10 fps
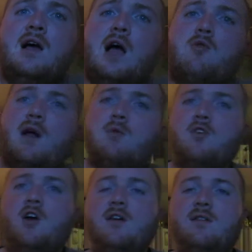required
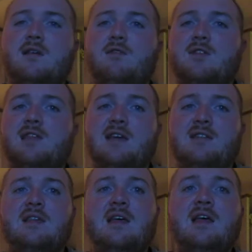required in several
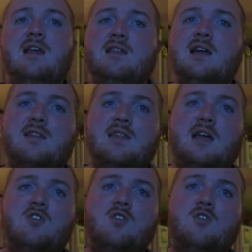states. Stocks,
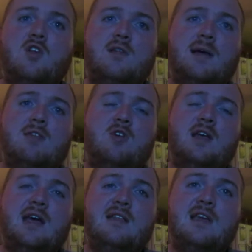Dow Jones closed about
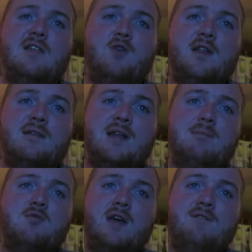39.10, 47
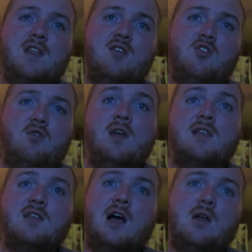up 20.52.
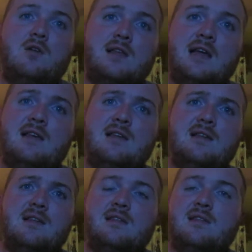Dollar,
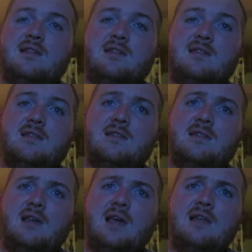
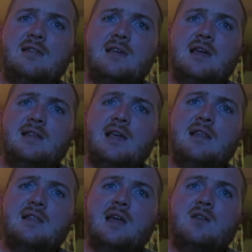8.10
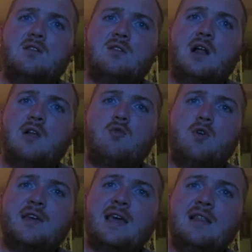yen, down dollar
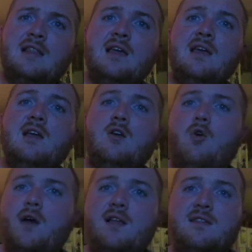quarter yen.
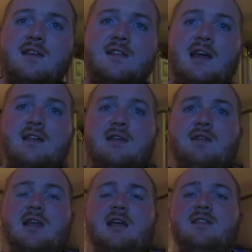Oil,
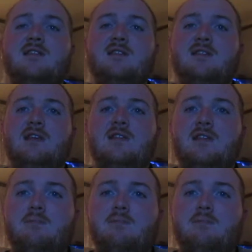69.7, down 16 cents, and